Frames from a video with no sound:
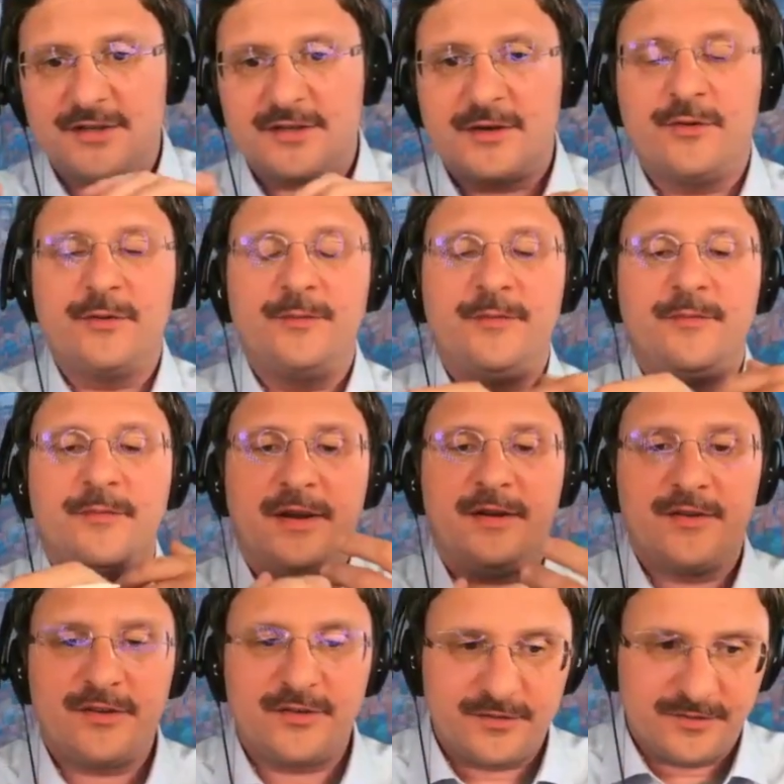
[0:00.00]
So
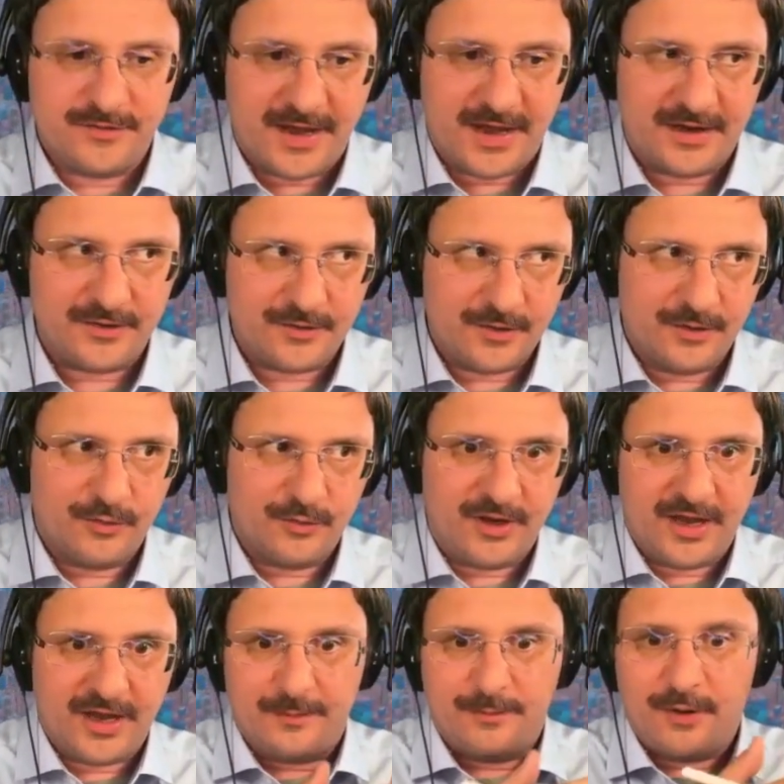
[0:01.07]
vectors that will
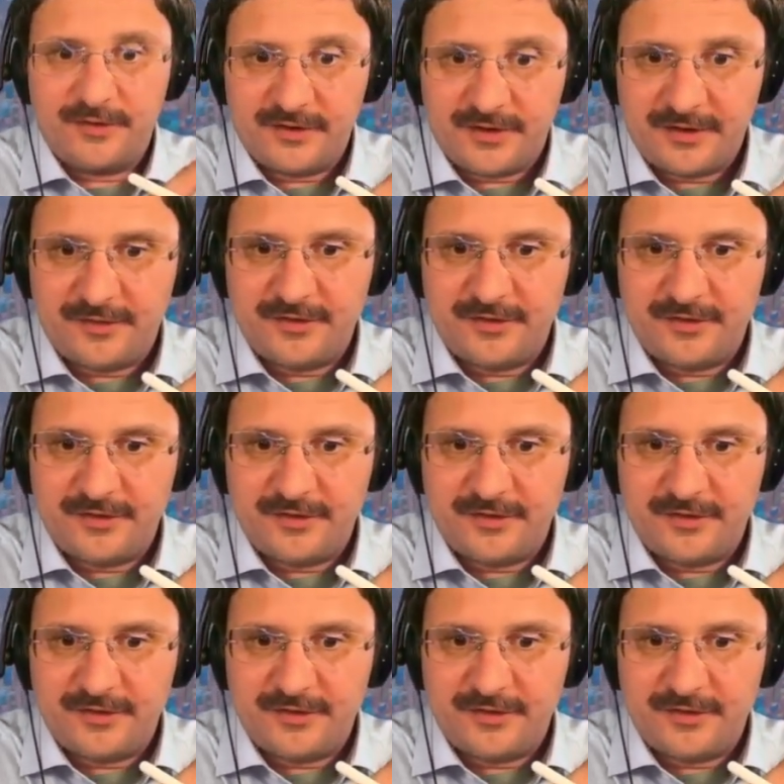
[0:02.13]
get a positive